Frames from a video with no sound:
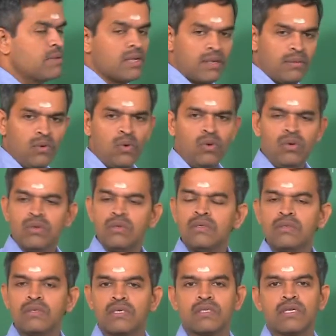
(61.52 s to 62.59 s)
be removed
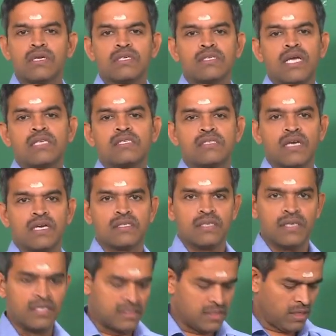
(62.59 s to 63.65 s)
in the design
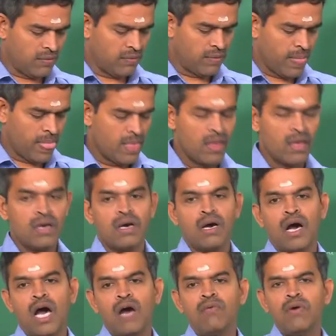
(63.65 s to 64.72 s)
stage itself.
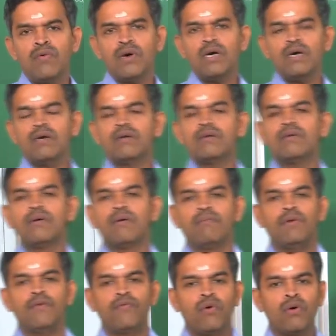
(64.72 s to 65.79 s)
However,
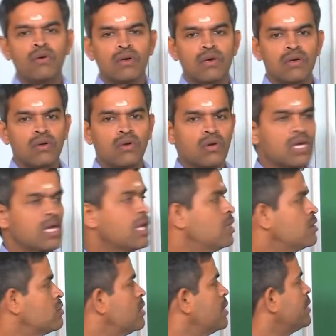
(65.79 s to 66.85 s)
before looking
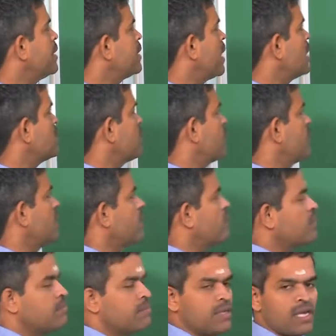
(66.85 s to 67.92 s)
into the details of an
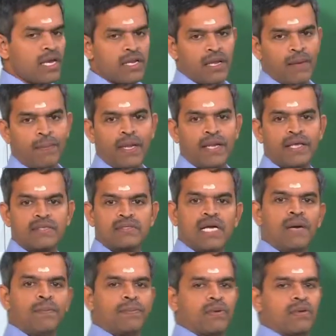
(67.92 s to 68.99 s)
FMEA and applied
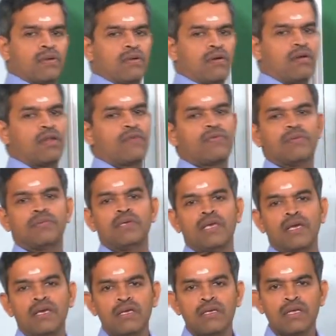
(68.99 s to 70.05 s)
example on
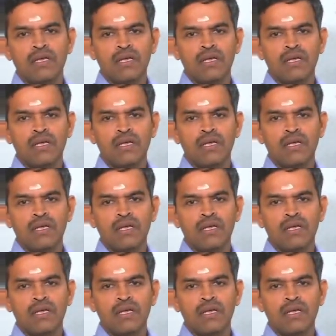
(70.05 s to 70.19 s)
FMEA,